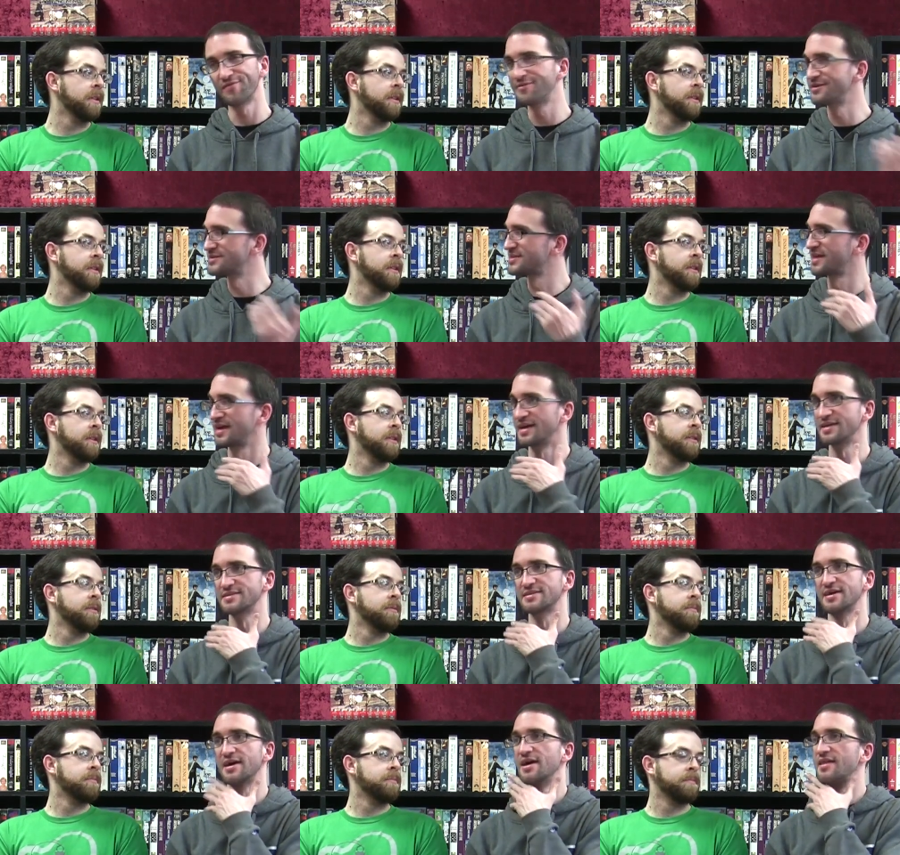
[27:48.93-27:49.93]
Speaker 1: of his
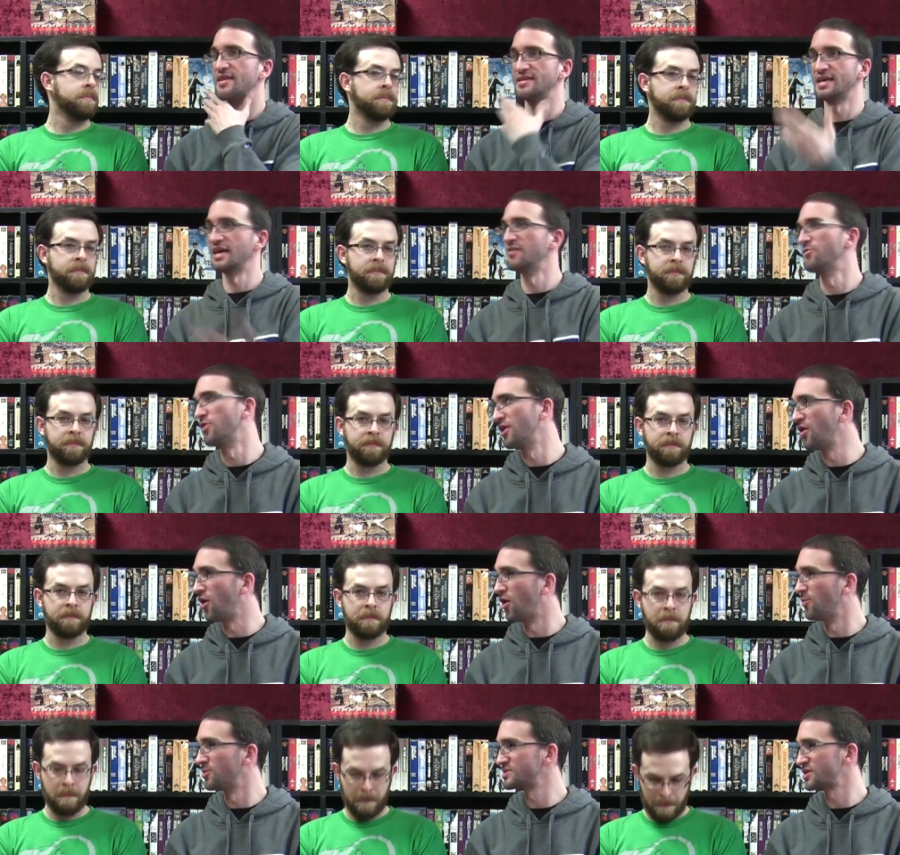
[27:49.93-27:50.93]
things that Danny
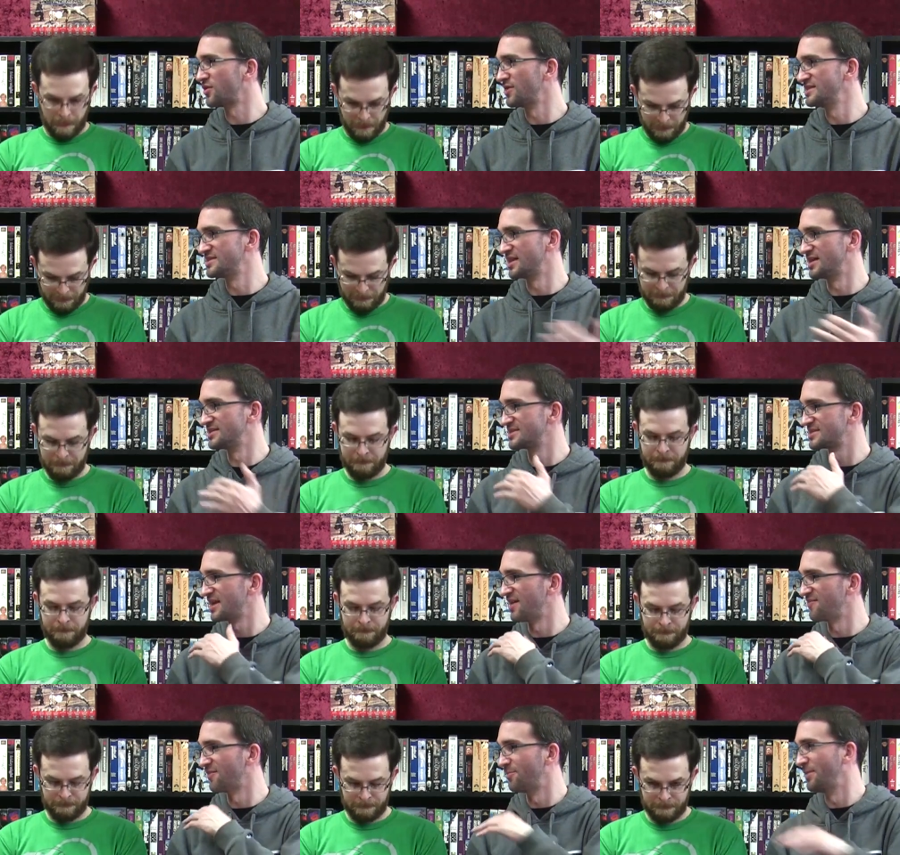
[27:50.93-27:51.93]
Boyle almost always does
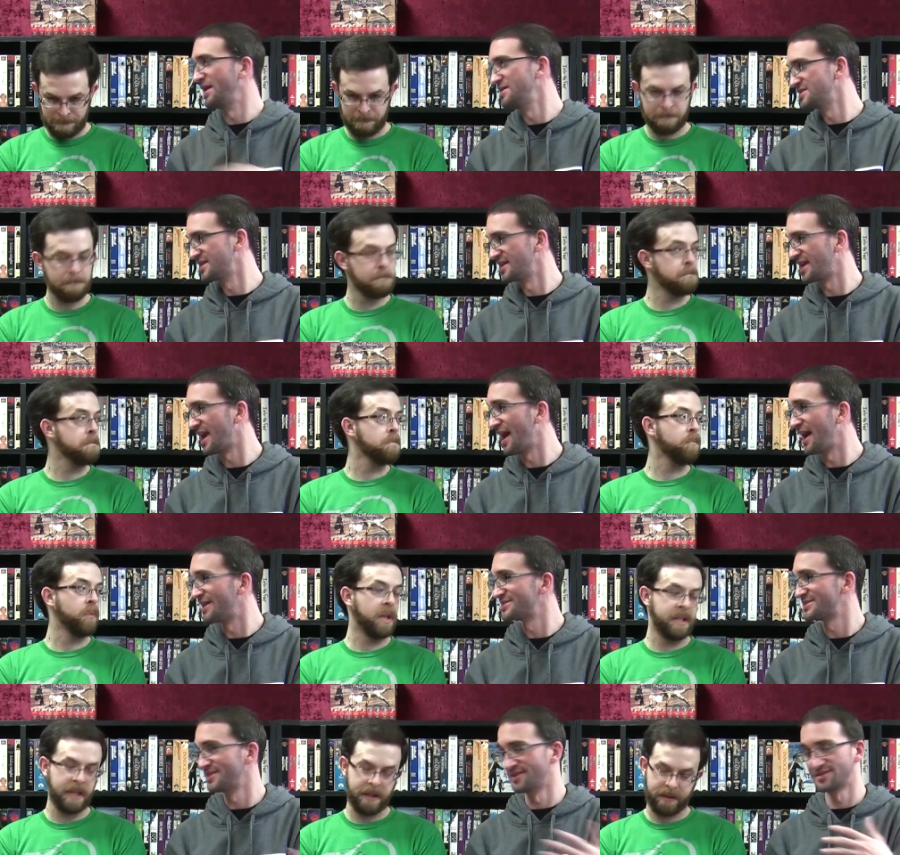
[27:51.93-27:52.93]
is have amazing
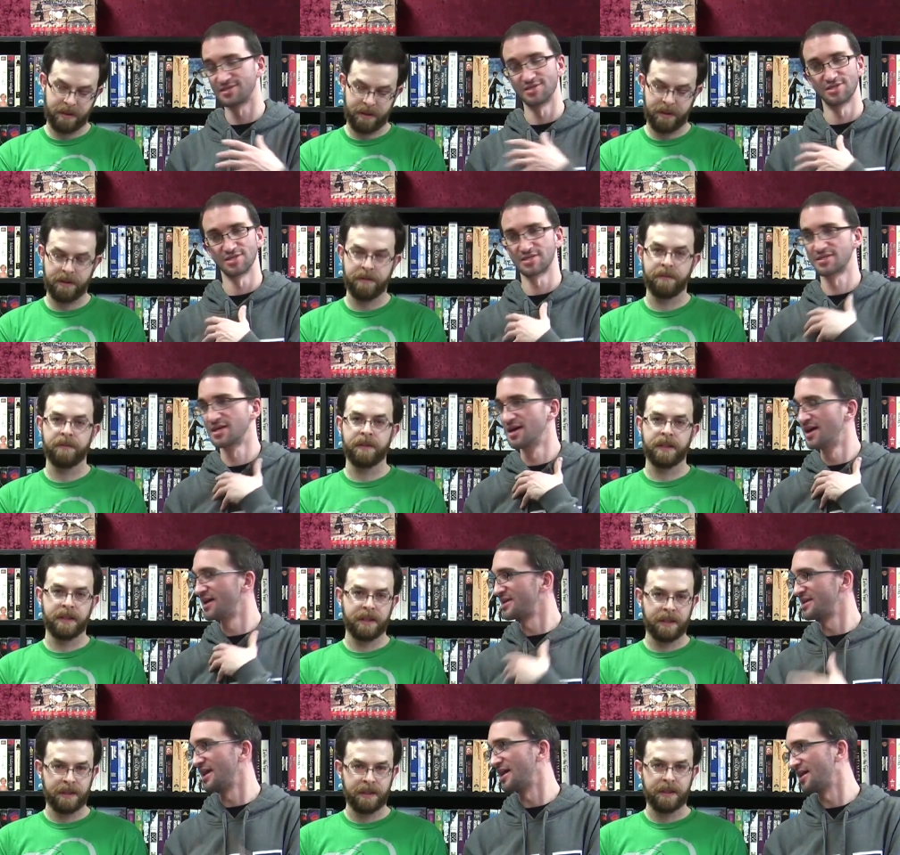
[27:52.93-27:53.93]
casts. Yes. And this is just
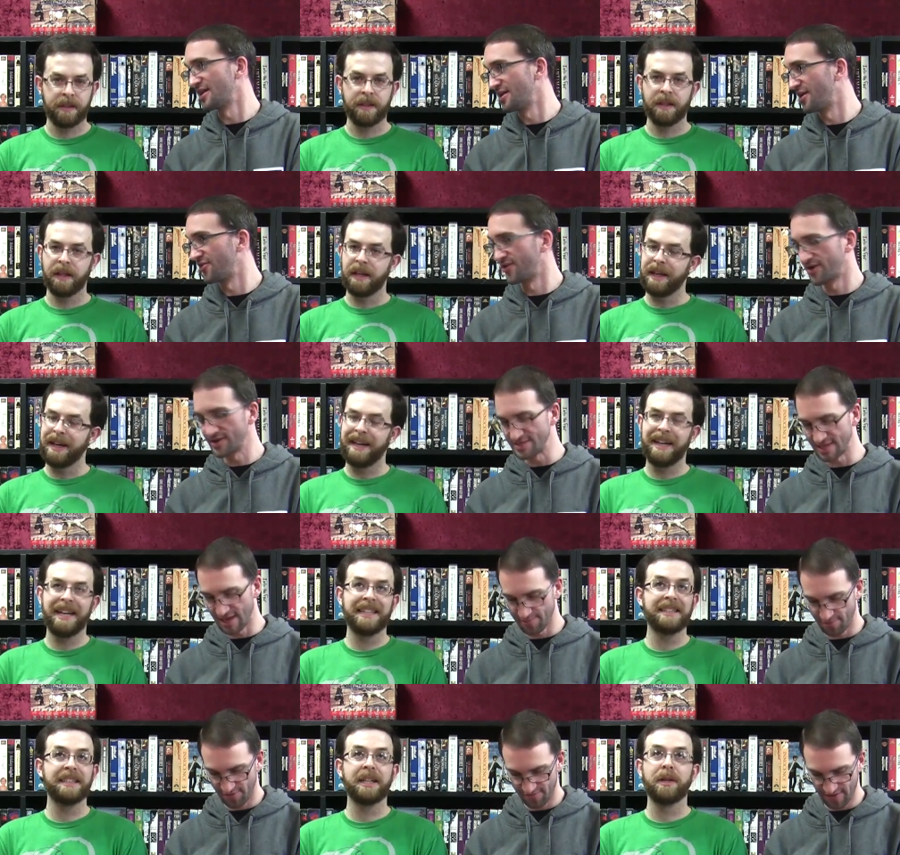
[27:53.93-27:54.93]
yet another
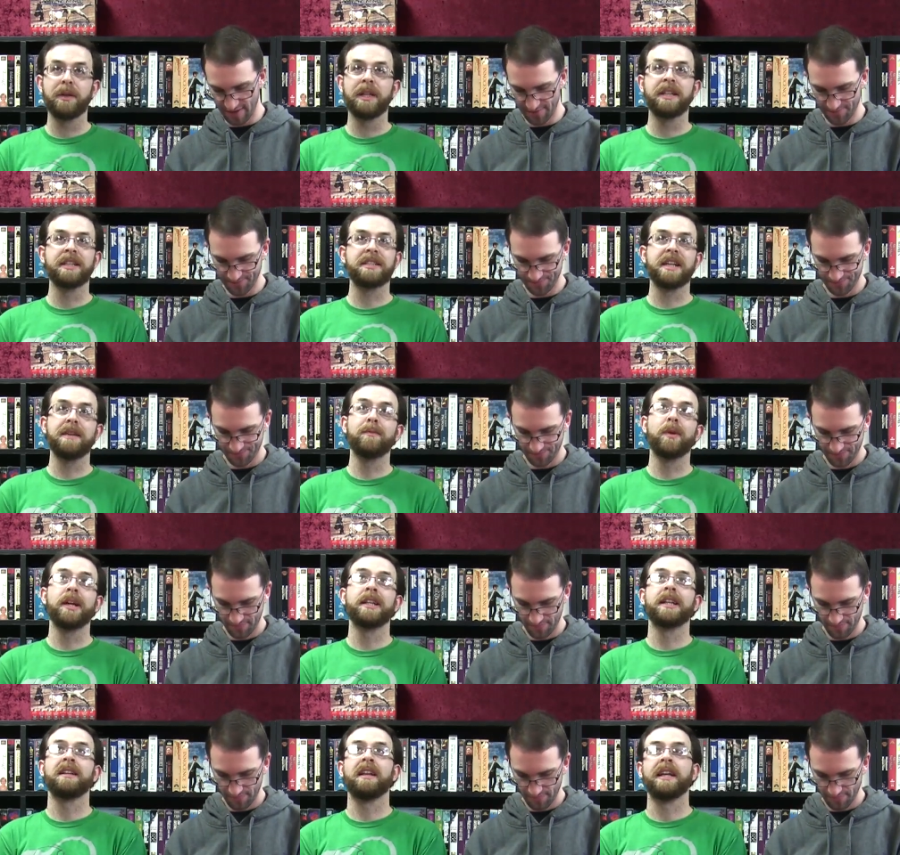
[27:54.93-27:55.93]
example. And
Speaker 2: you know, in the same
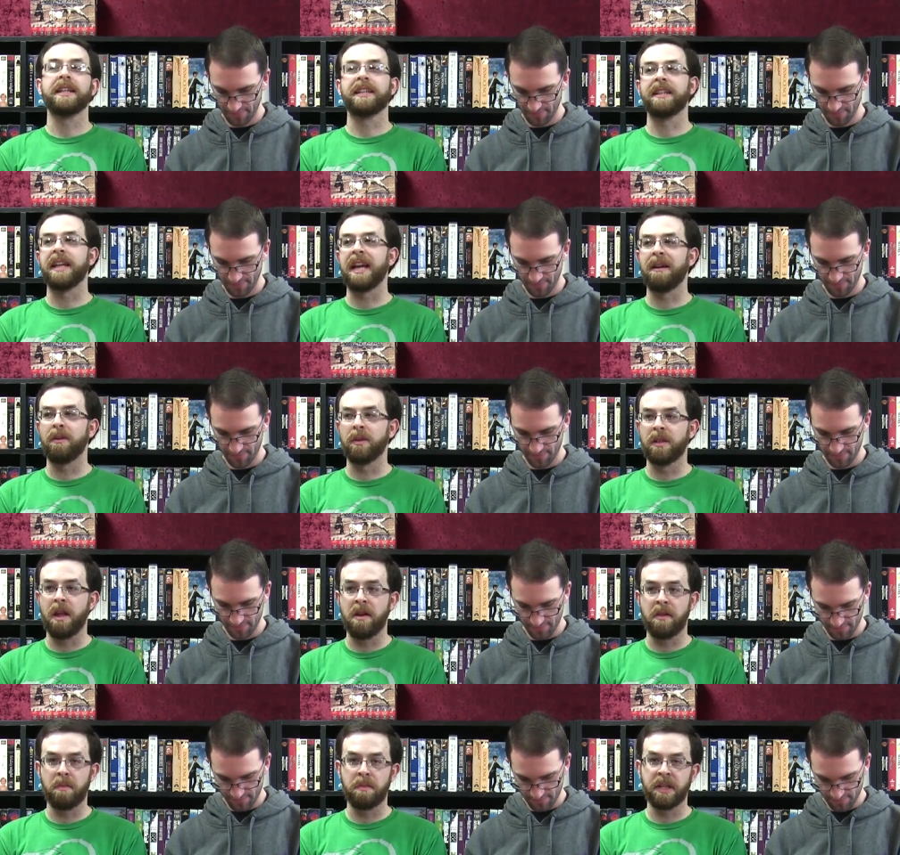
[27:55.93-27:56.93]
way that like now a
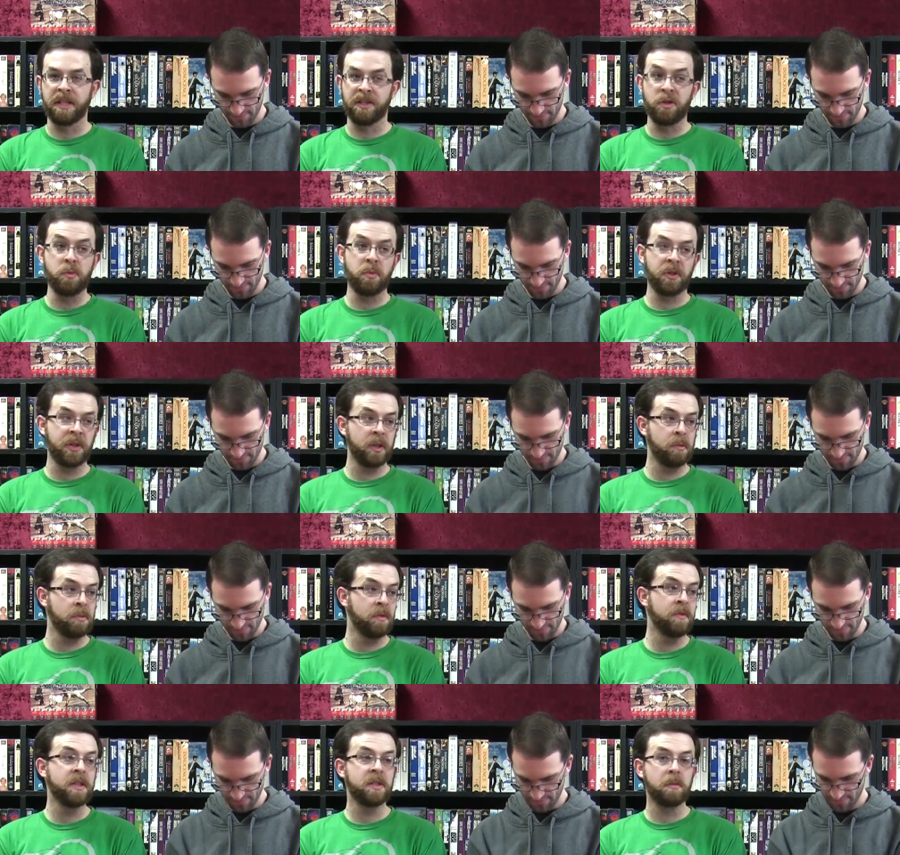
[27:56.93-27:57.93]
lot of the big
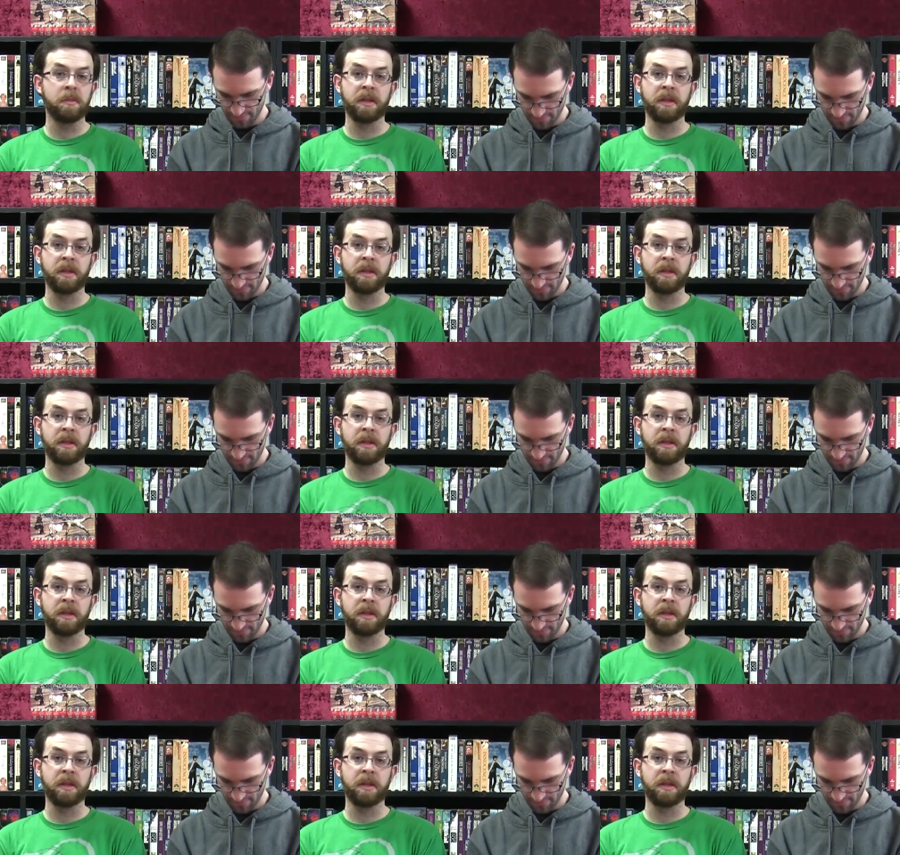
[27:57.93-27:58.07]
superhero movies or